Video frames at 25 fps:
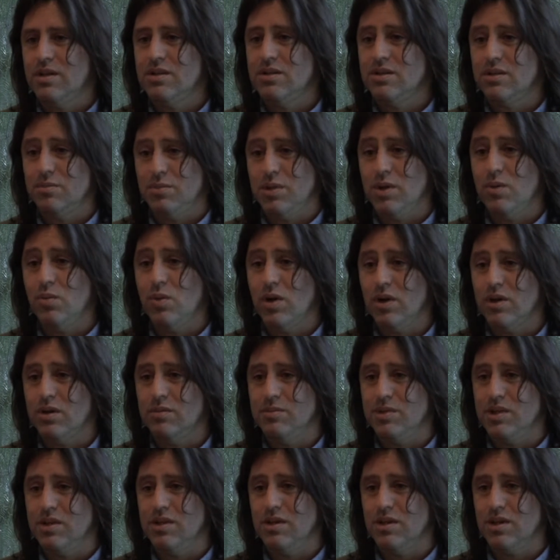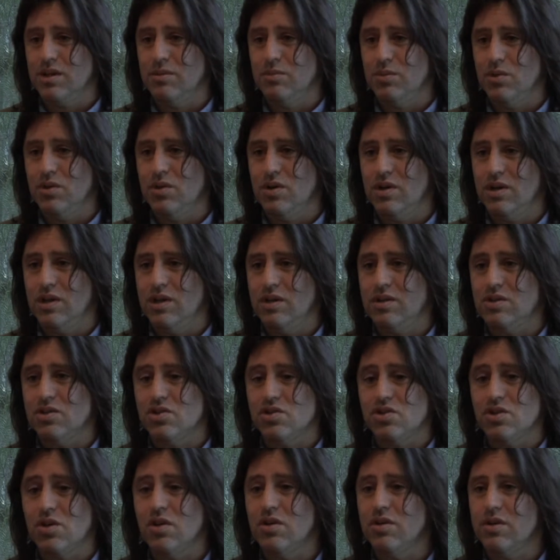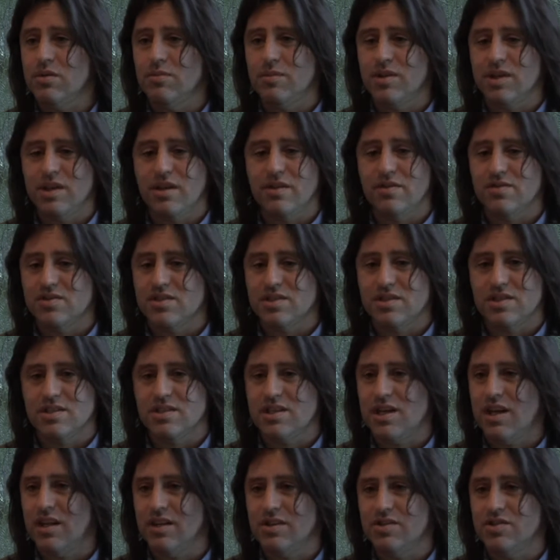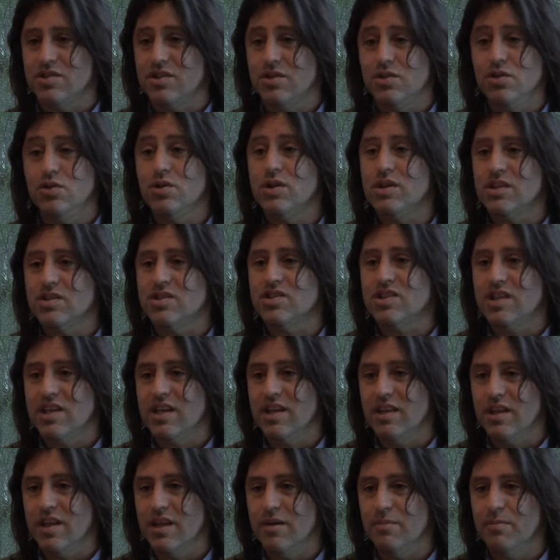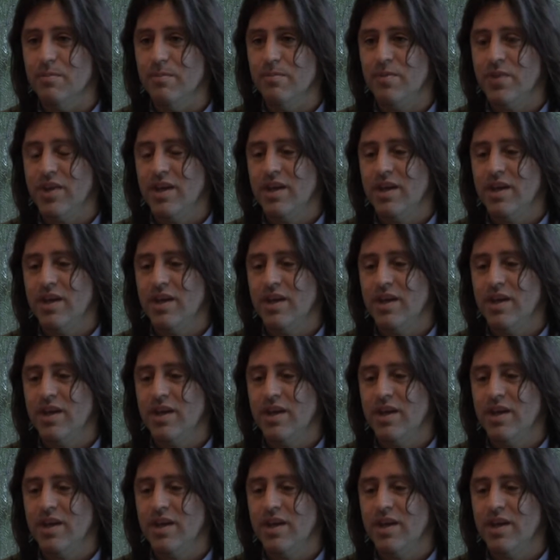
to be welcomed in the community, to show them the gifts and talents that you can see in them.